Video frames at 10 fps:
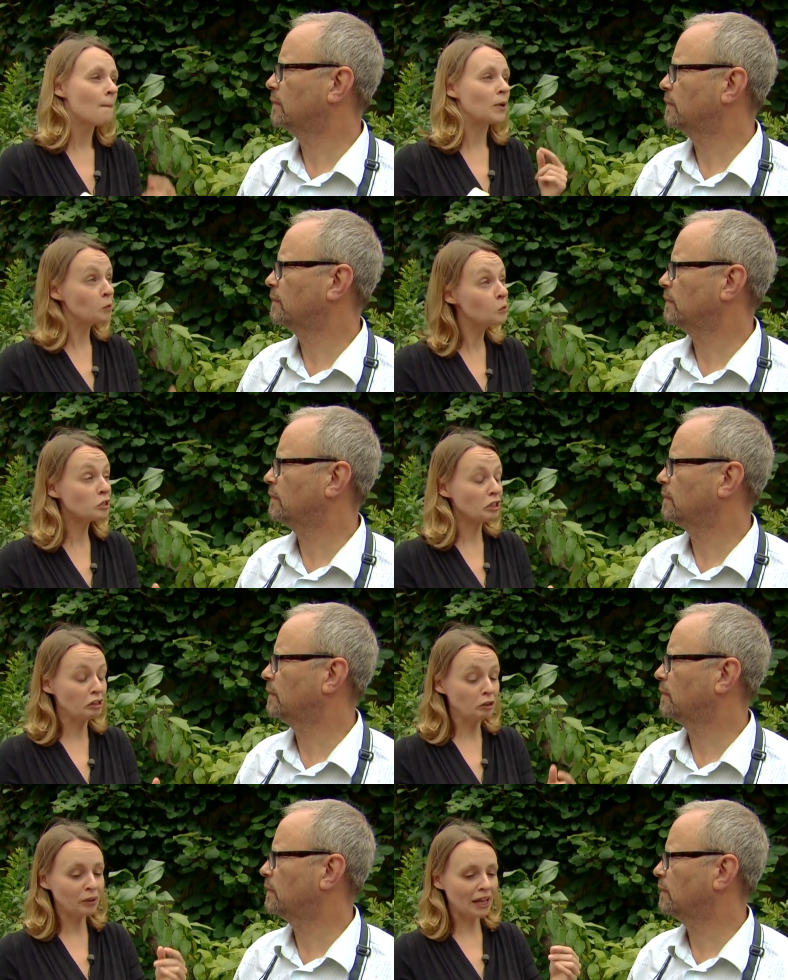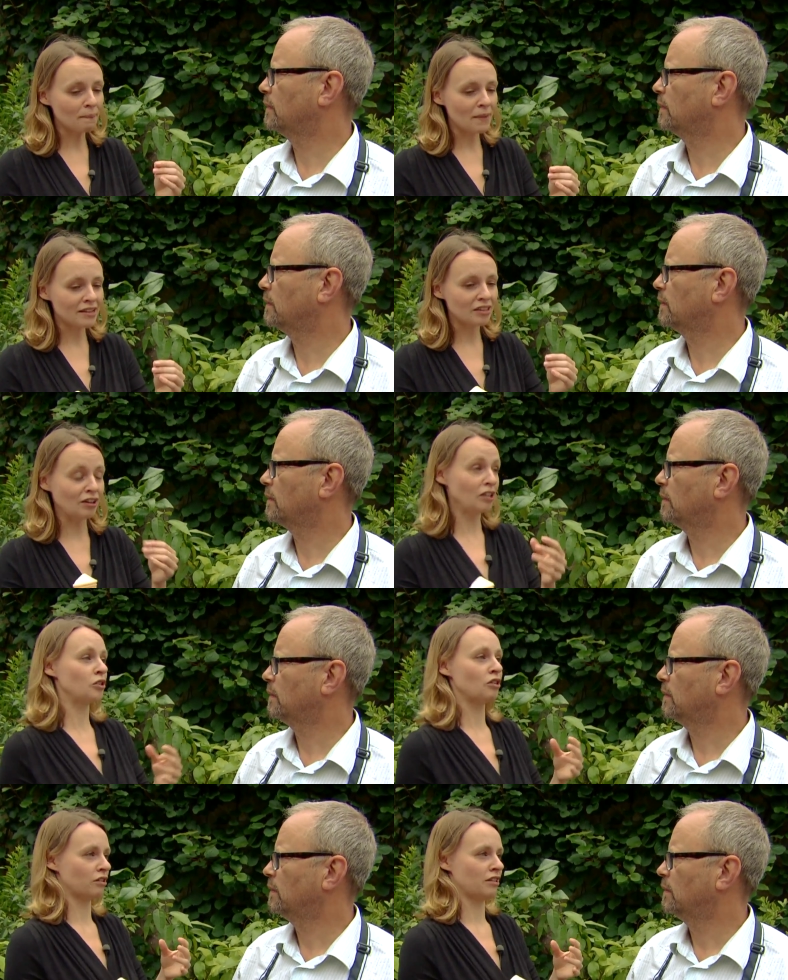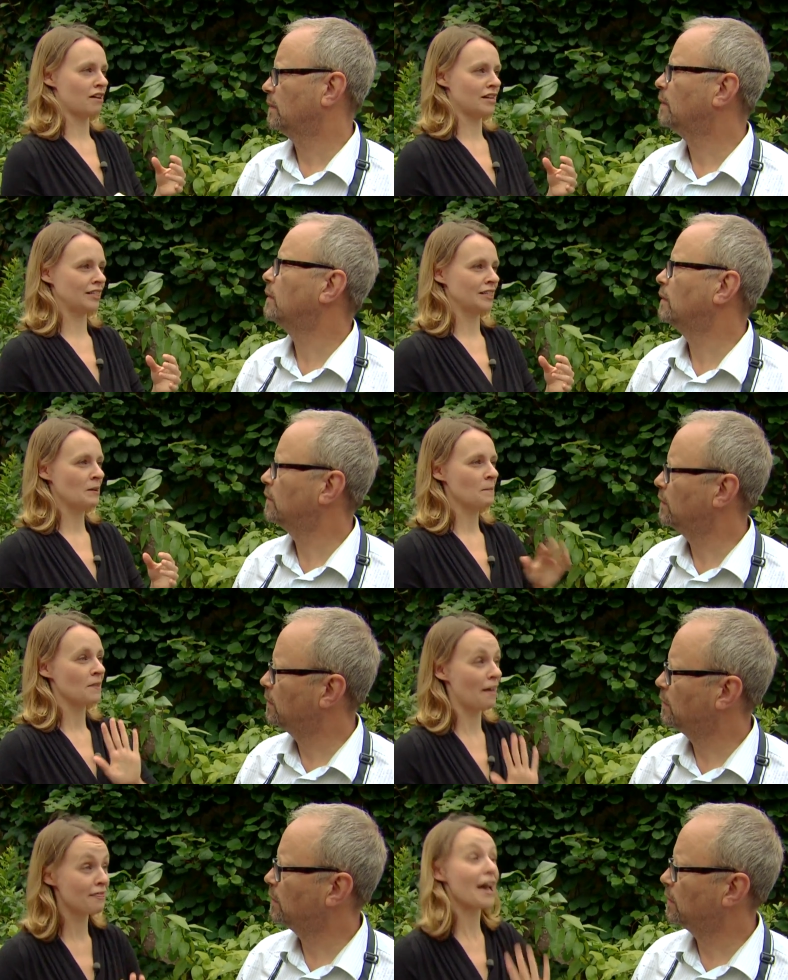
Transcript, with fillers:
Speaker 1: but also it makes nitrous oxide, and